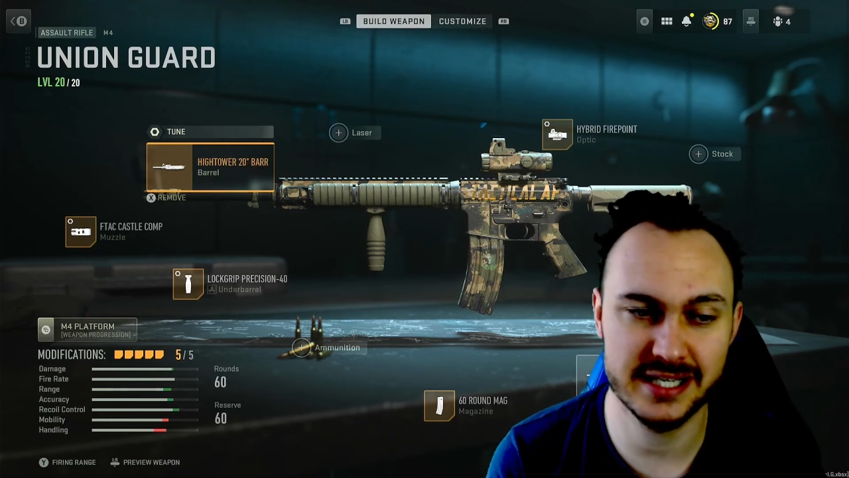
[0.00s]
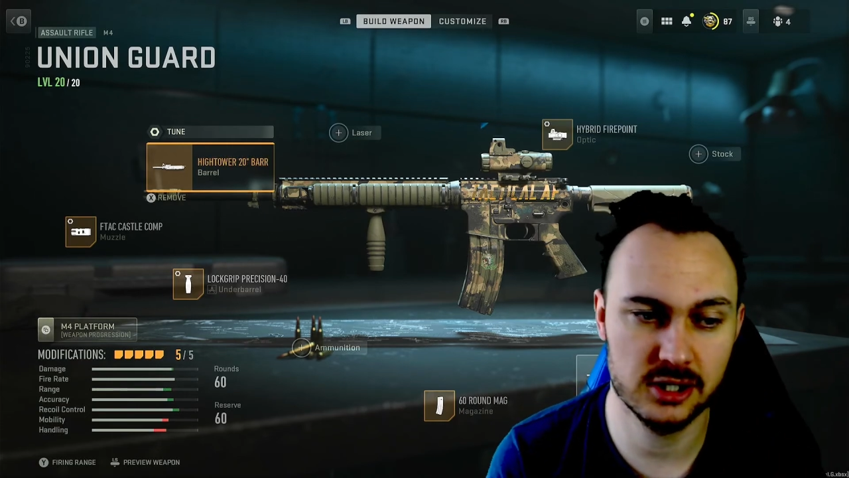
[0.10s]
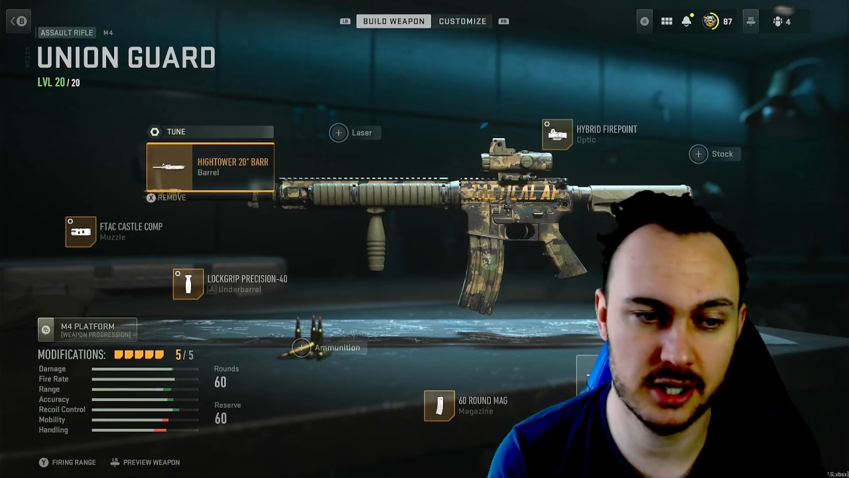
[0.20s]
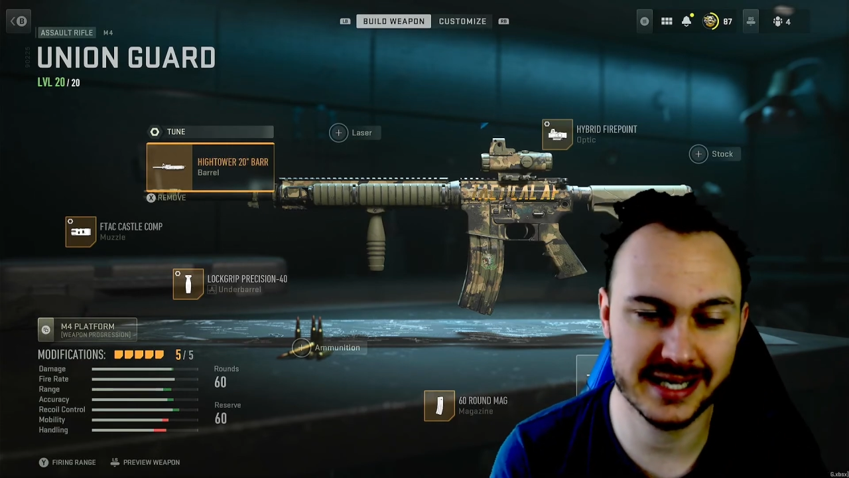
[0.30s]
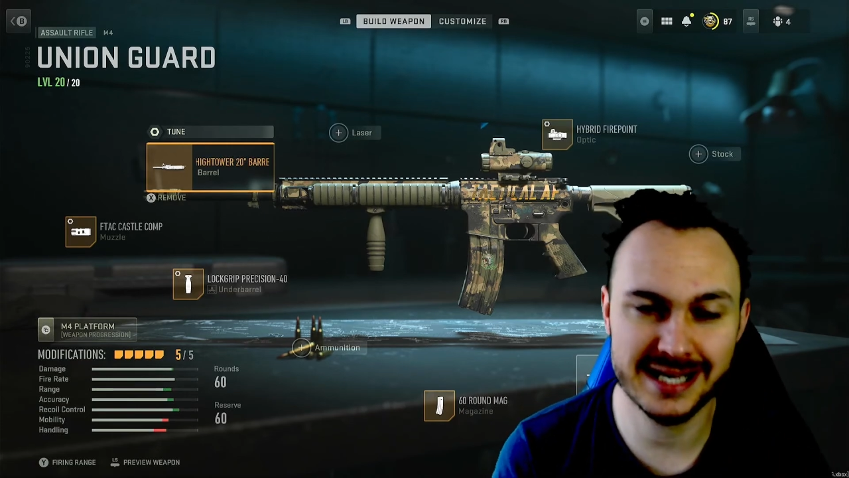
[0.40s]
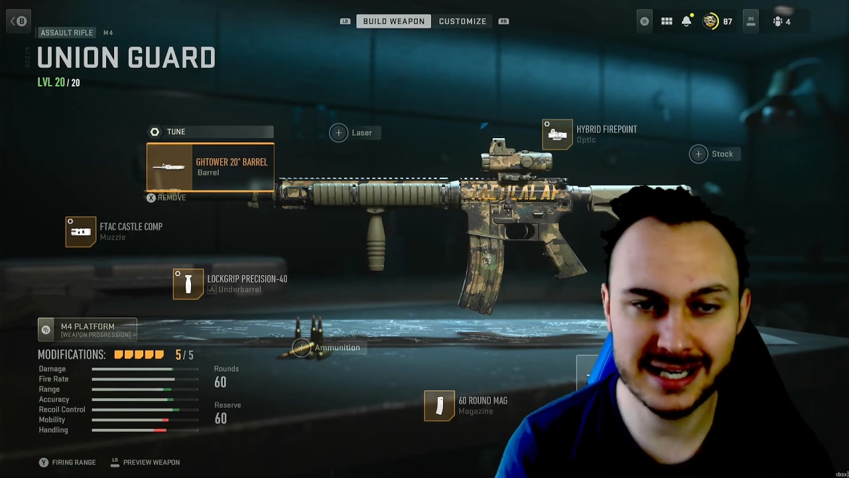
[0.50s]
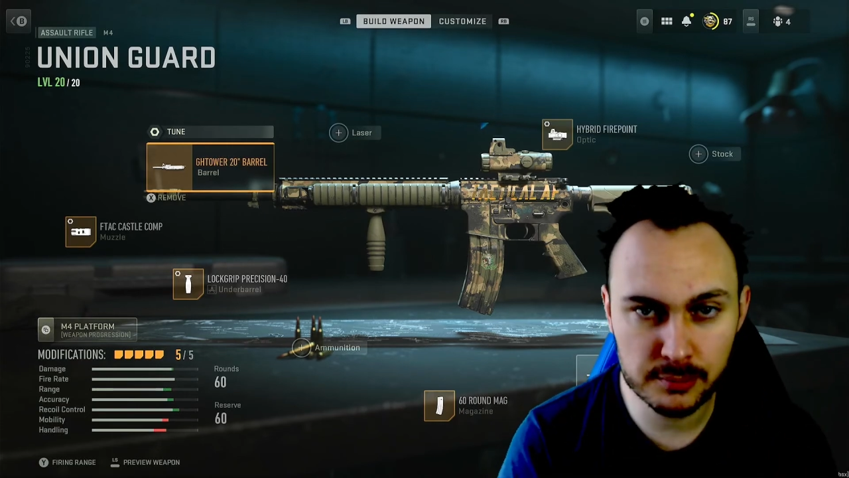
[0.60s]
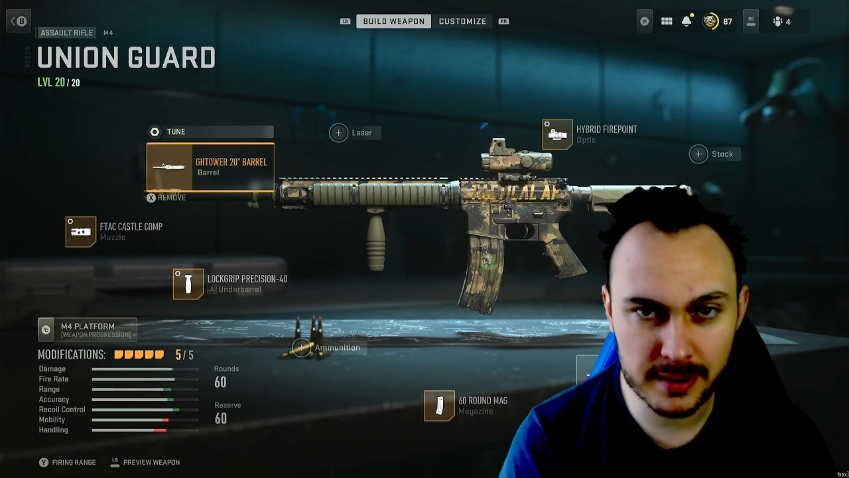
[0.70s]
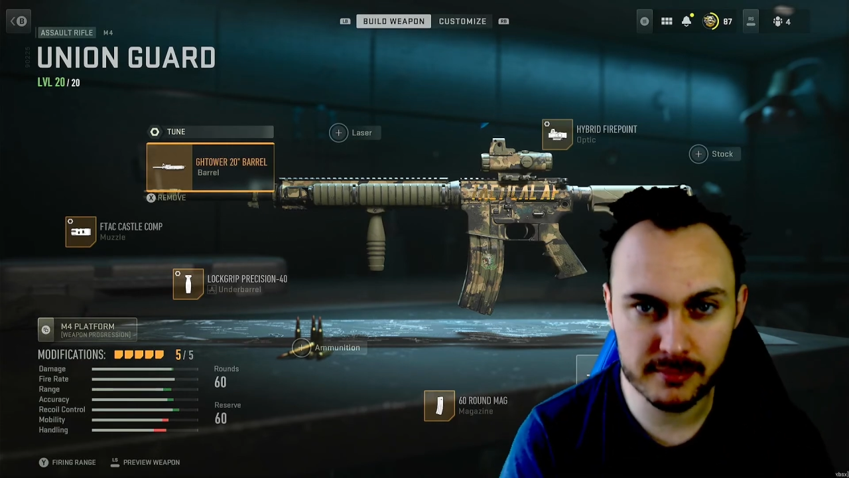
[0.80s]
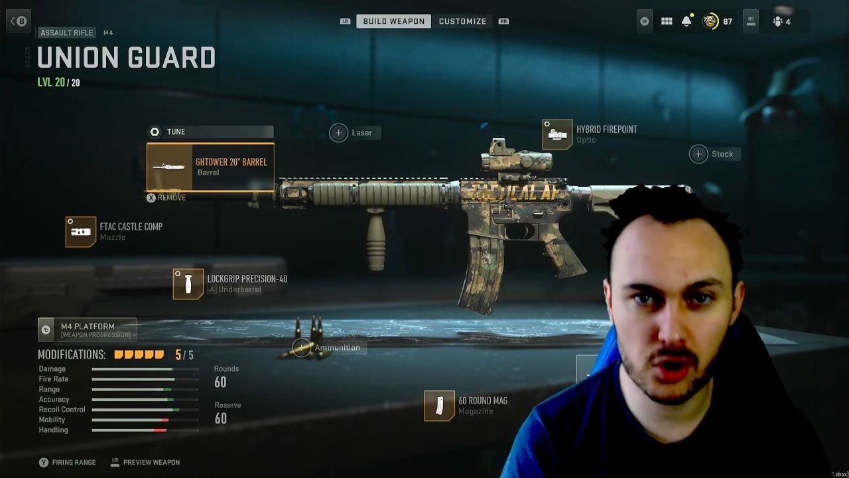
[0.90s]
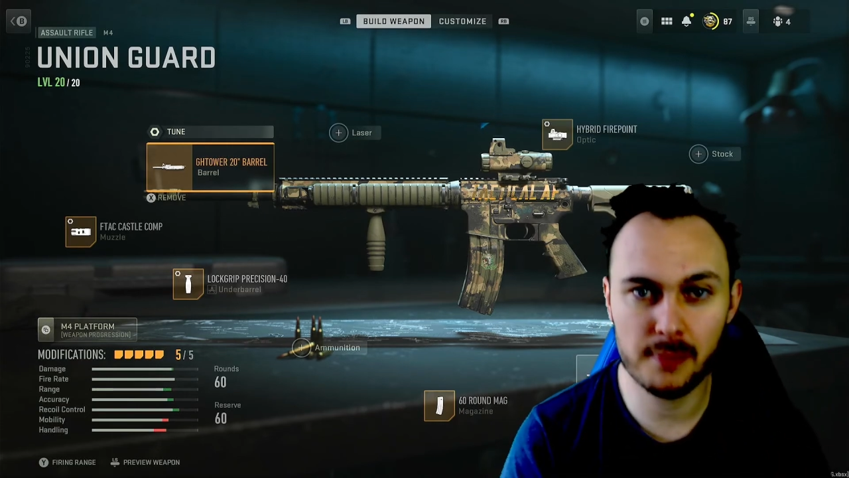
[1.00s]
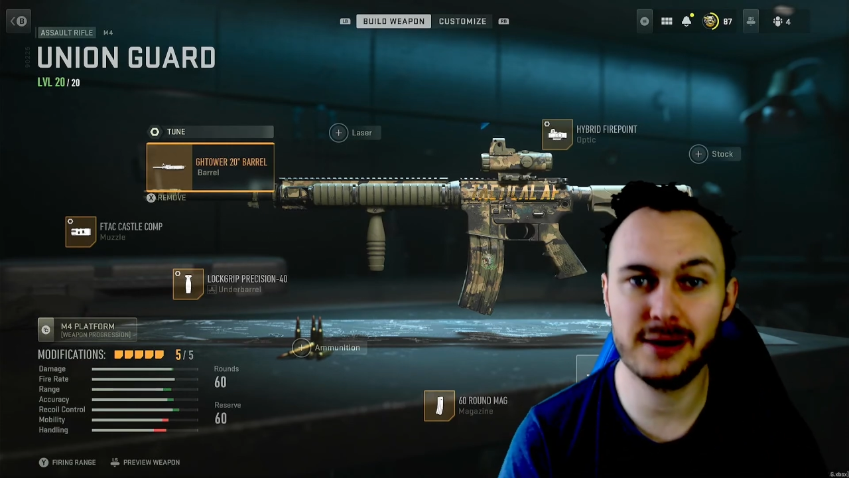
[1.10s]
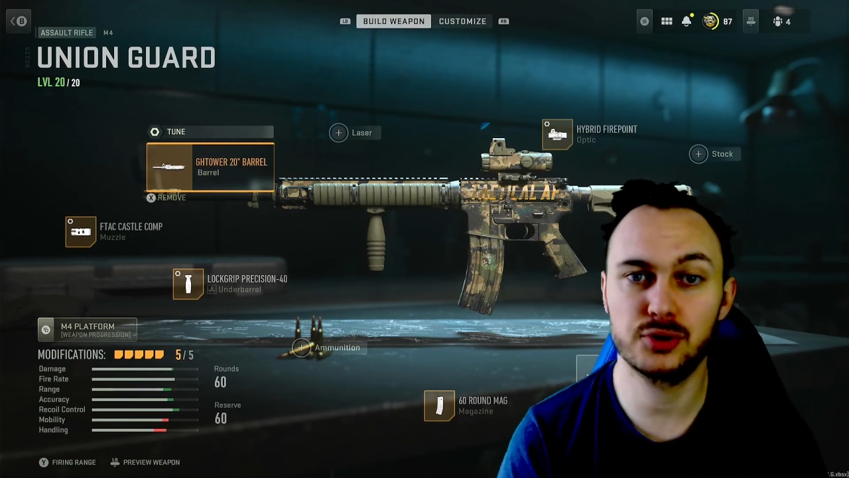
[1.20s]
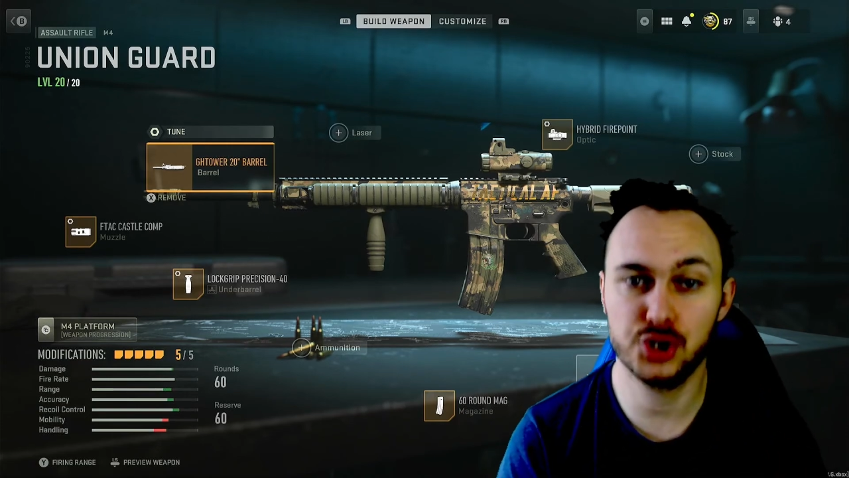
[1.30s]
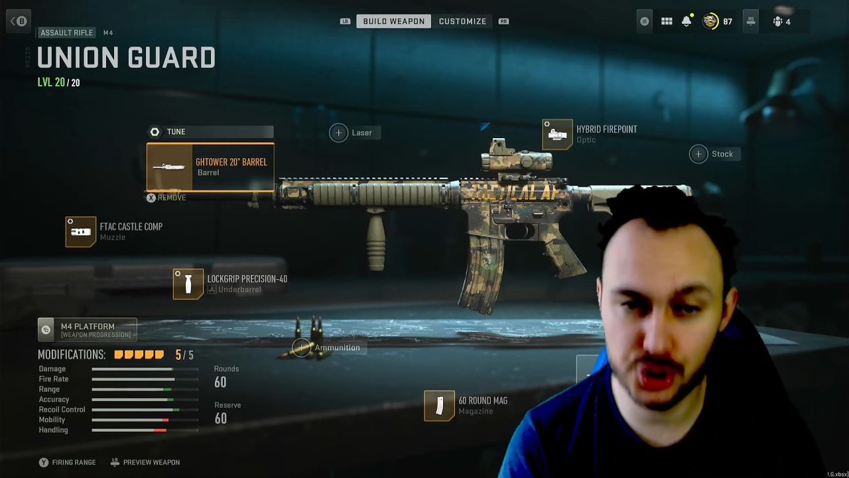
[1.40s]
learning a little bit more
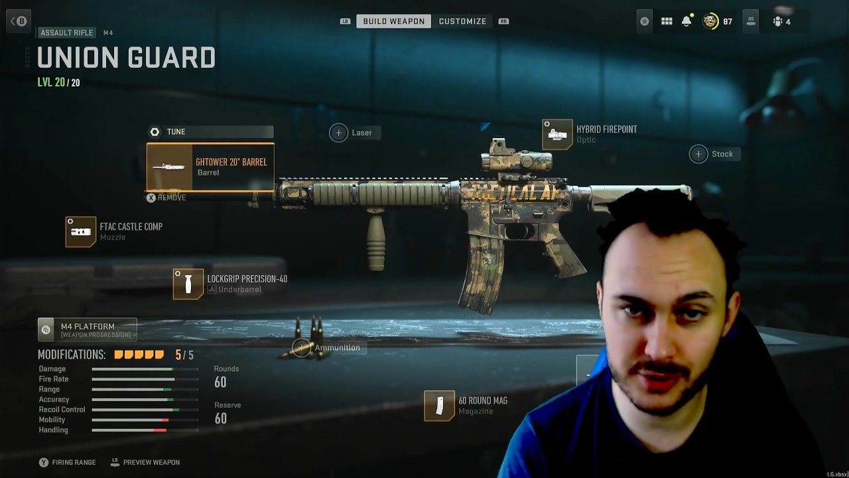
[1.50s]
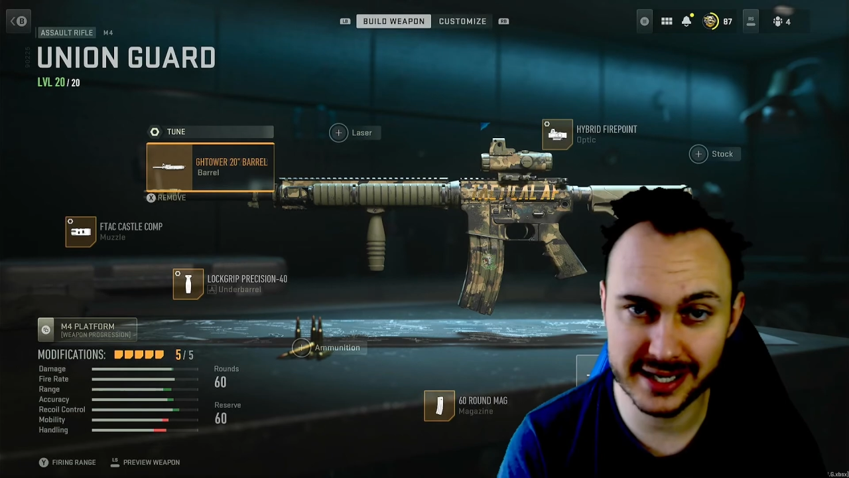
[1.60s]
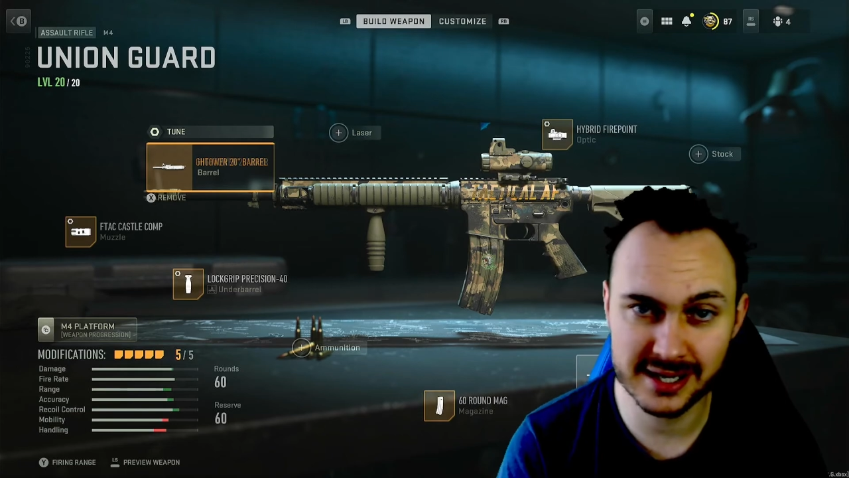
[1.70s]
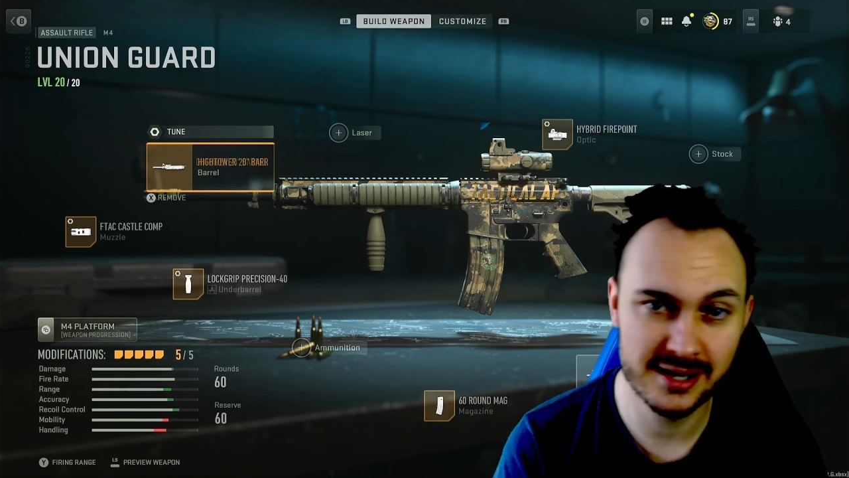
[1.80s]
about tuning,